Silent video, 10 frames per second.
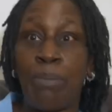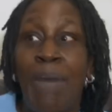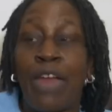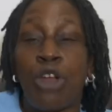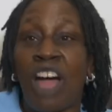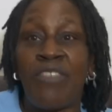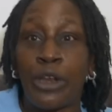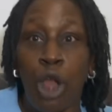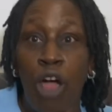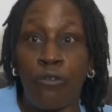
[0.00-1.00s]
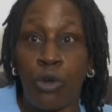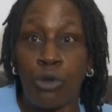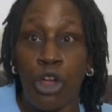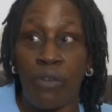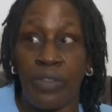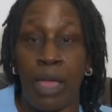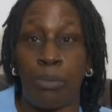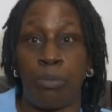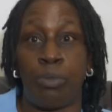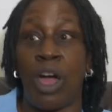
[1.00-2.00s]
might not have had a lot of food over there,
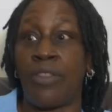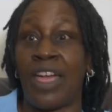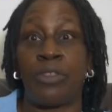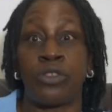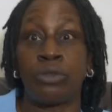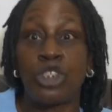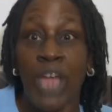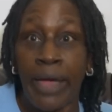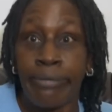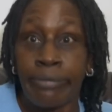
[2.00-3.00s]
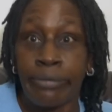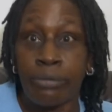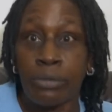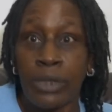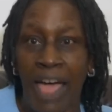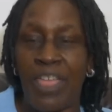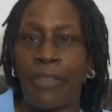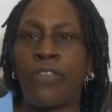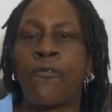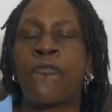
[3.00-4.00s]
but boy, they had the sunshine and they
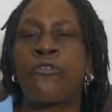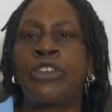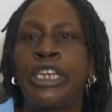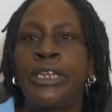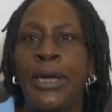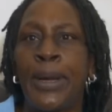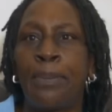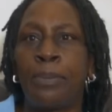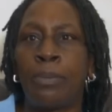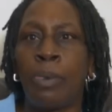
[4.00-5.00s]
had the freedom.